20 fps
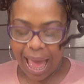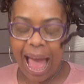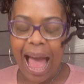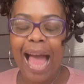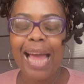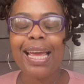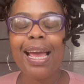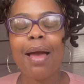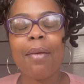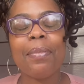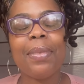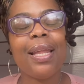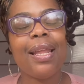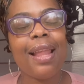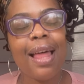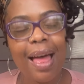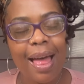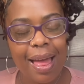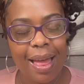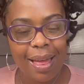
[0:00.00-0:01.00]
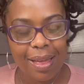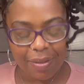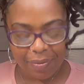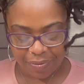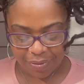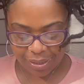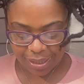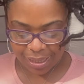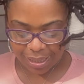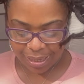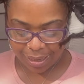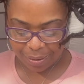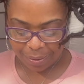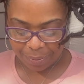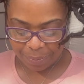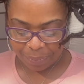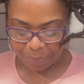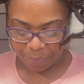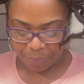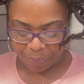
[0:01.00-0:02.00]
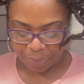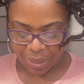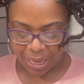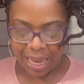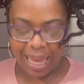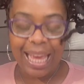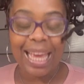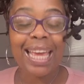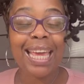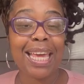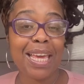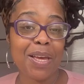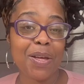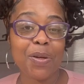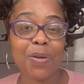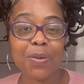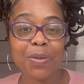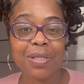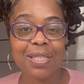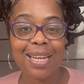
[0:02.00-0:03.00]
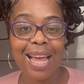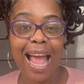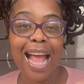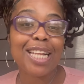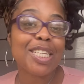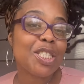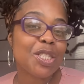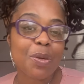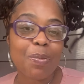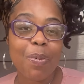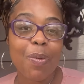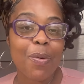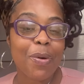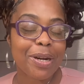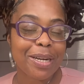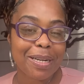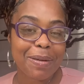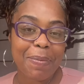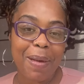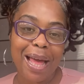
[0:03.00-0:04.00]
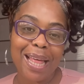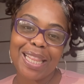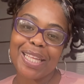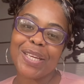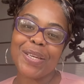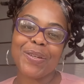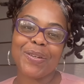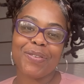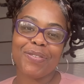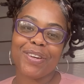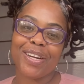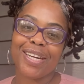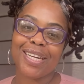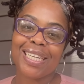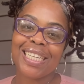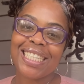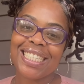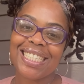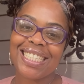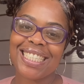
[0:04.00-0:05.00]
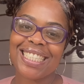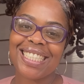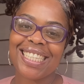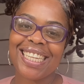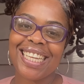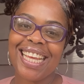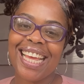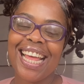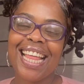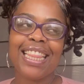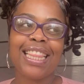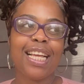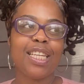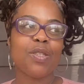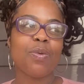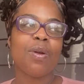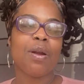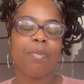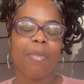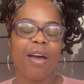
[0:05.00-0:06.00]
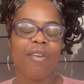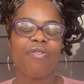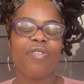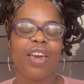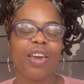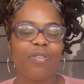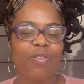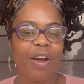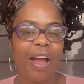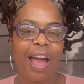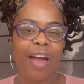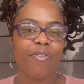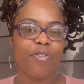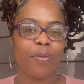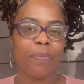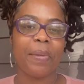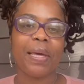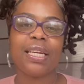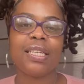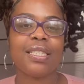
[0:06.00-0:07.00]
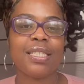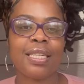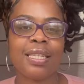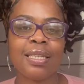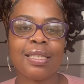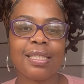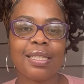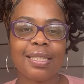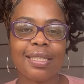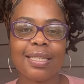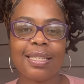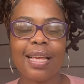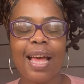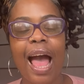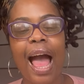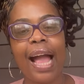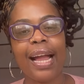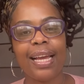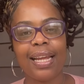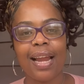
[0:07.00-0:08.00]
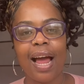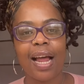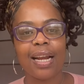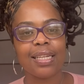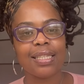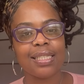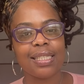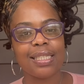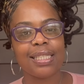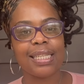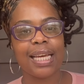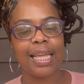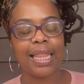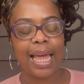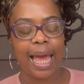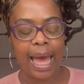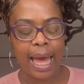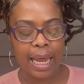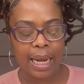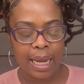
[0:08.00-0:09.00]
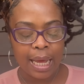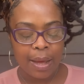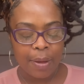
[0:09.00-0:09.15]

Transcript: am loved, healed, and supported by the universe. That's one of my favorite affirmations. I can honestly say that.